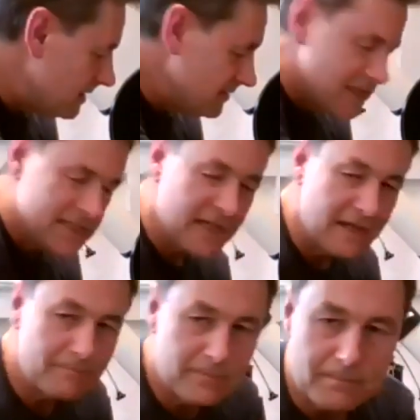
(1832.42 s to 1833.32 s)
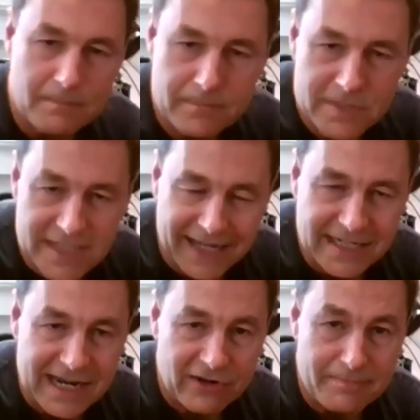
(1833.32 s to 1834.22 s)
this um,
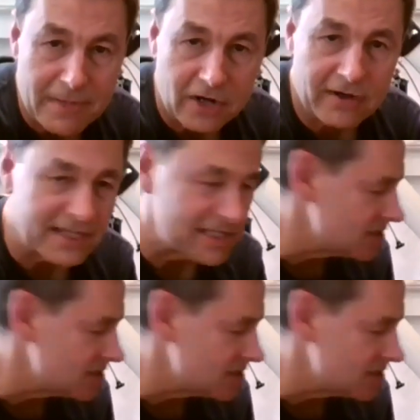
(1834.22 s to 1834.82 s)
secondary mirror as